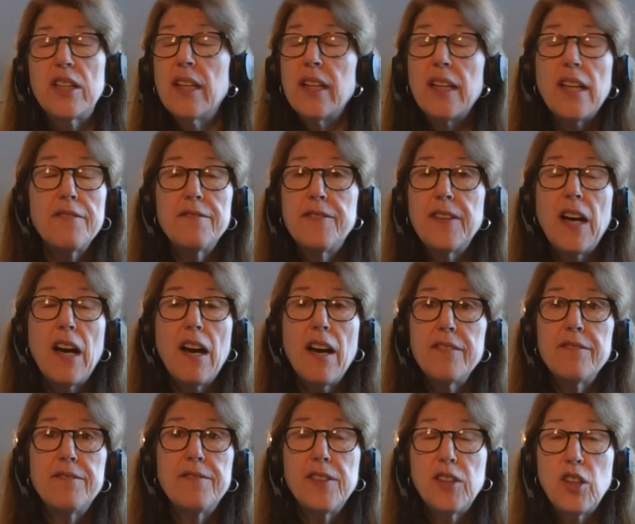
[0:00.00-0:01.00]
And
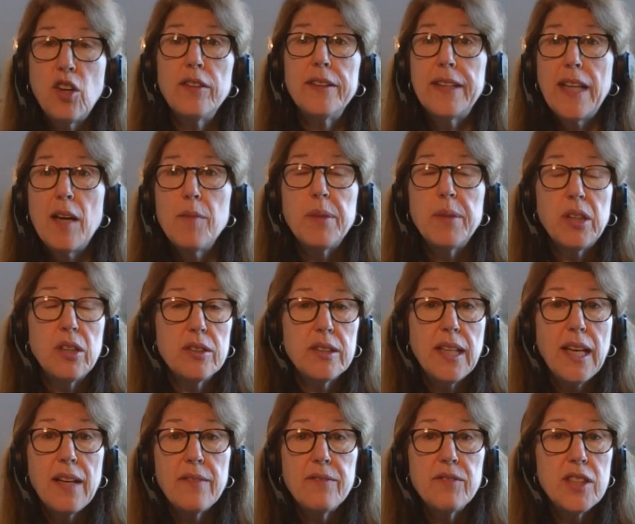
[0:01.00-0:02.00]
I'd forgotten that because I
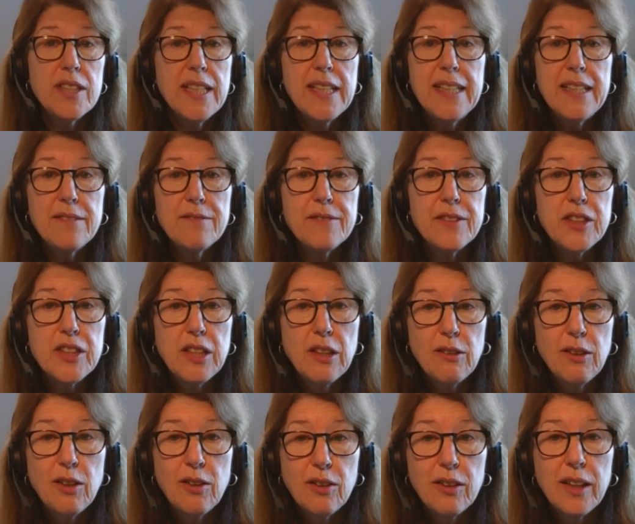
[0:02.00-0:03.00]
hadn't seen it for so
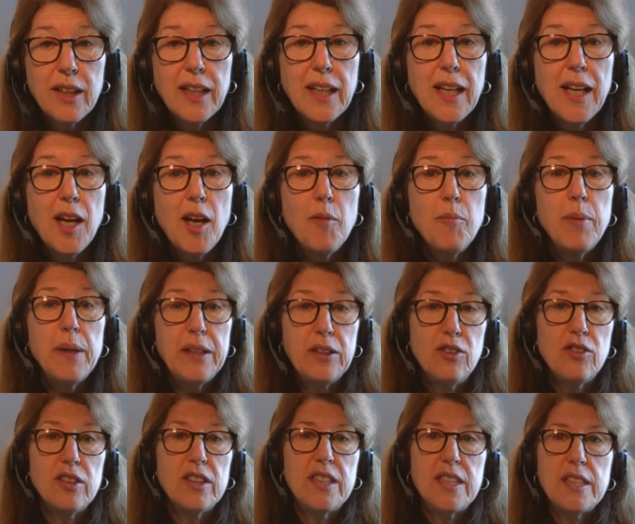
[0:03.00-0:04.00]
long. But
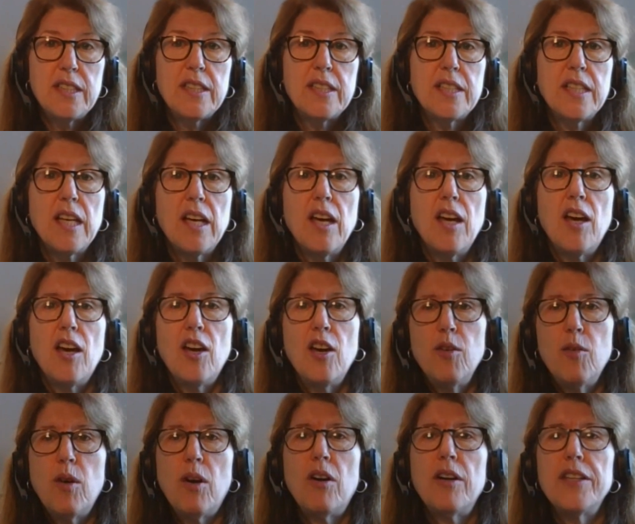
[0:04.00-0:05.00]
not just
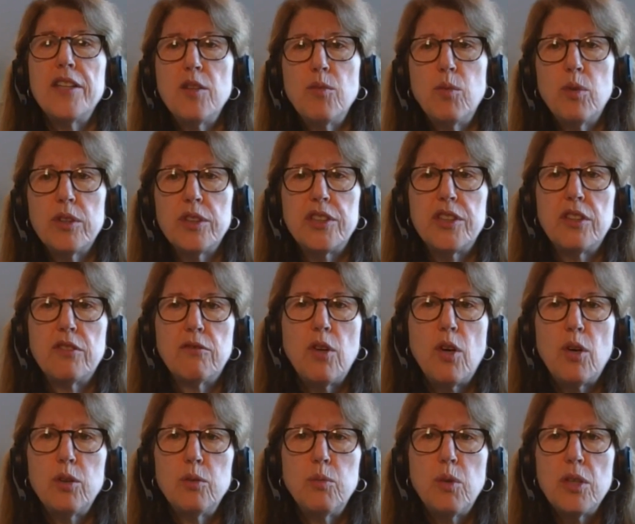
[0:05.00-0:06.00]
who are you, what's your
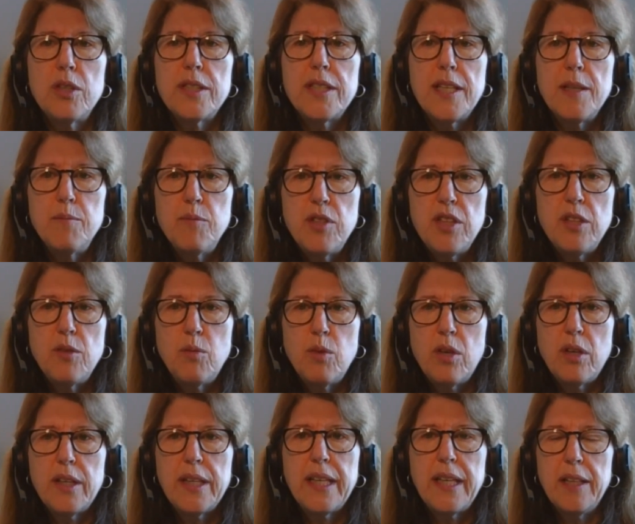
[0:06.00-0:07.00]
role, what team do you
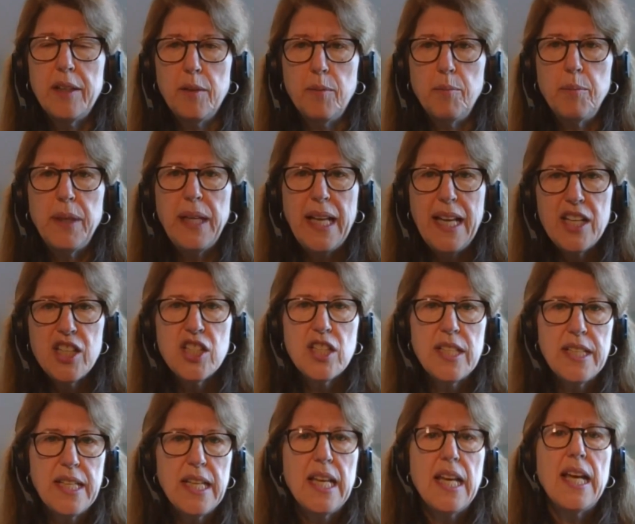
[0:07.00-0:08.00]
work in, but
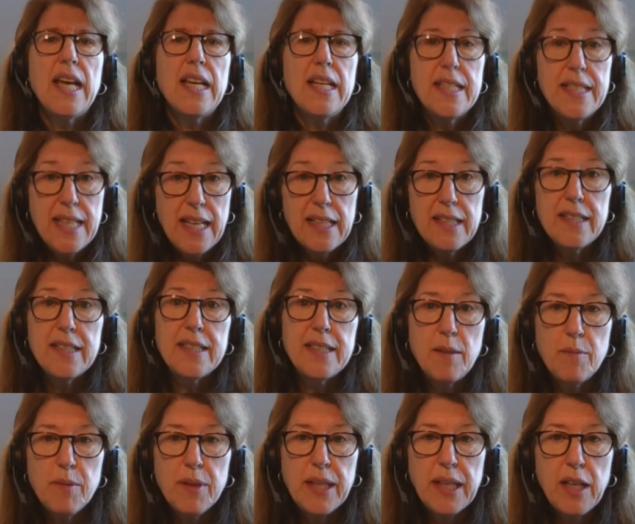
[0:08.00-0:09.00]
actually tell us
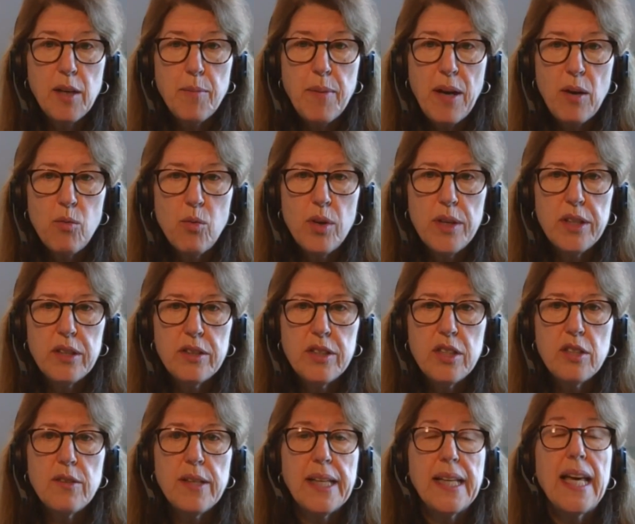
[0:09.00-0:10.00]
something about what you're
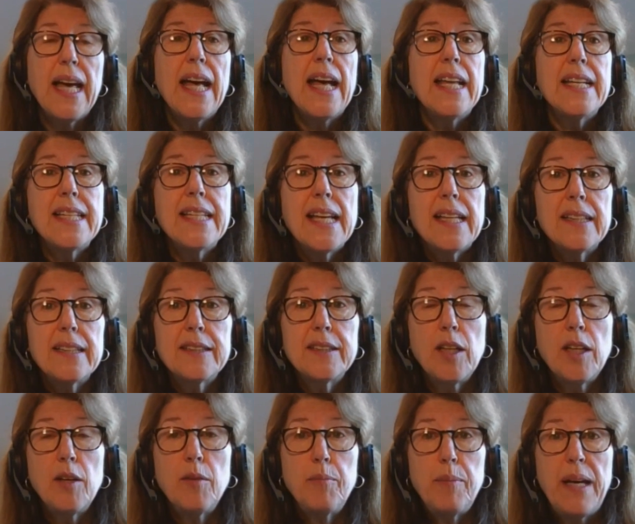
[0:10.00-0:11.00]
doing. Tell us
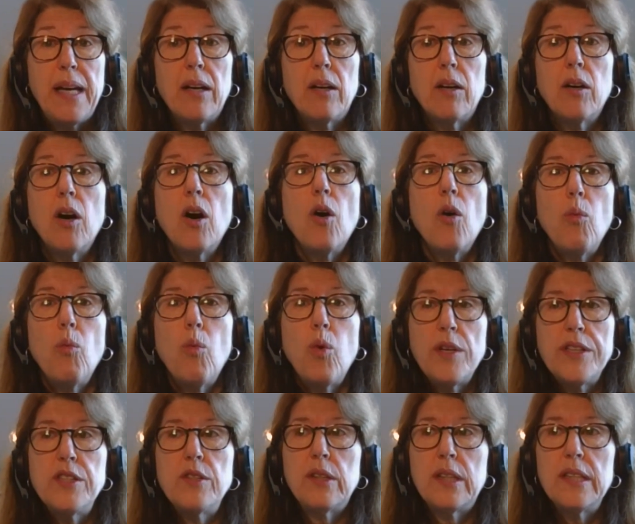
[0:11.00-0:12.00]
about what
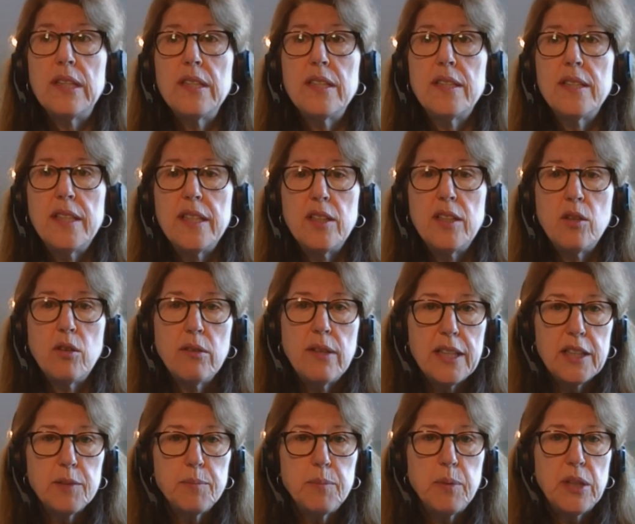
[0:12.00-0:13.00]
you consider your
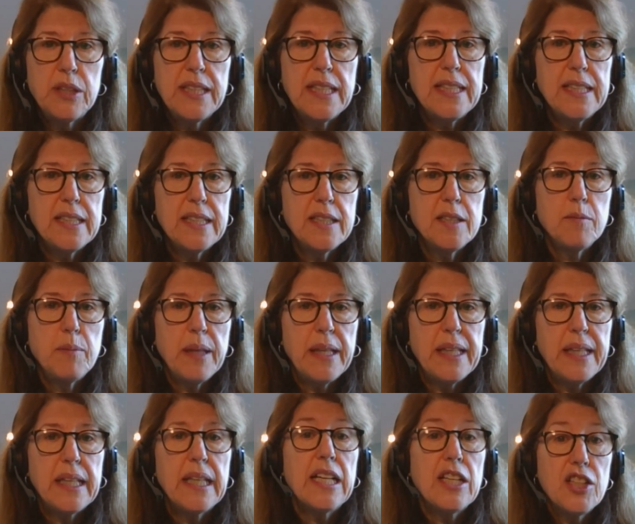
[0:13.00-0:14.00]
expertise to
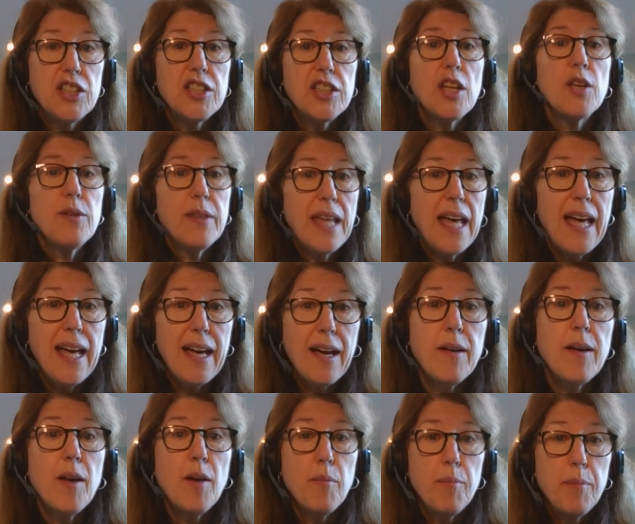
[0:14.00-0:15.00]
be, so that
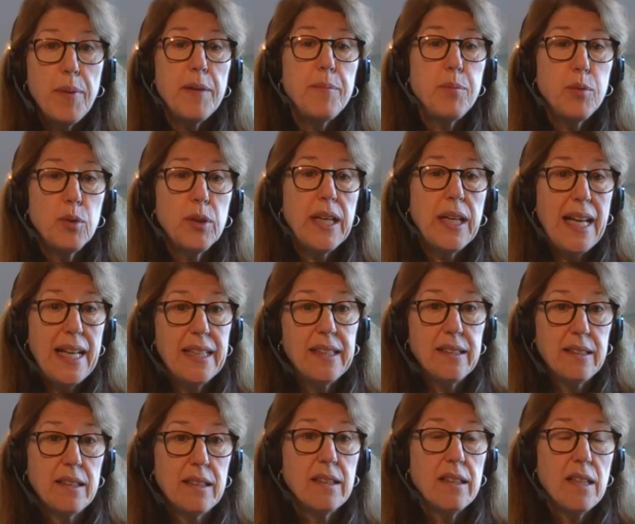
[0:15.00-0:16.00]
people
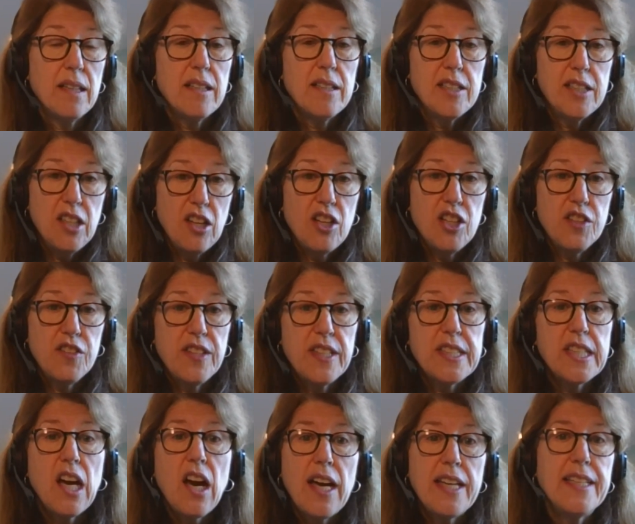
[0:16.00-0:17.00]
can search this.
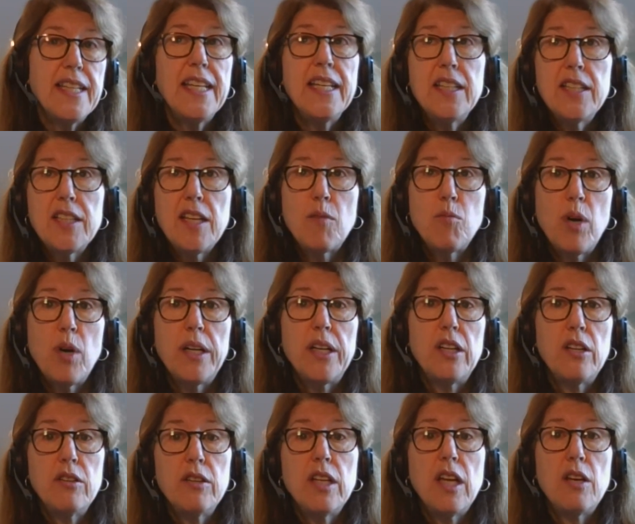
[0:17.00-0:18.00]
I need someone
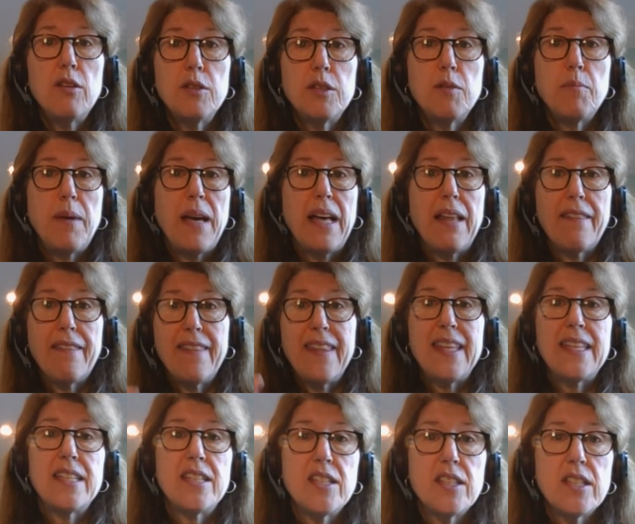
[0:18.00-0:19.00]
who knows about this.